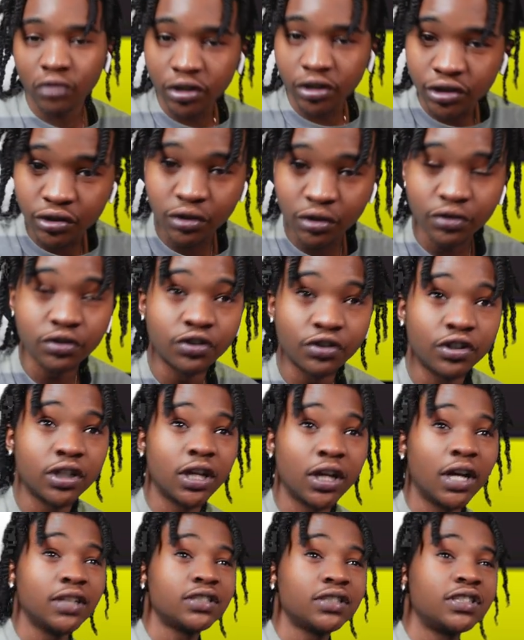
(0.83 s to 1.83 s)
What's going on,
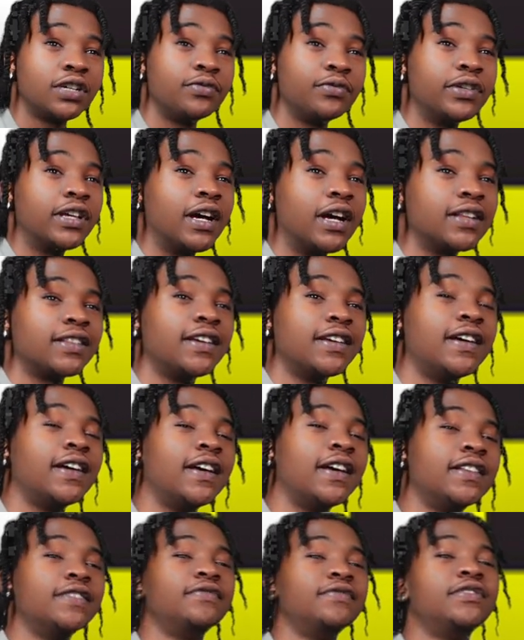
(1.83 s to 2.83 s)
y'all? Today we got the
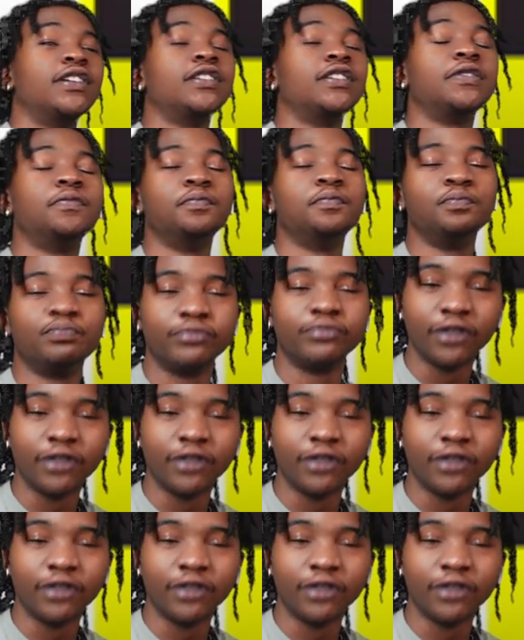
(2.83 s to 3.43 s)
end of Dillon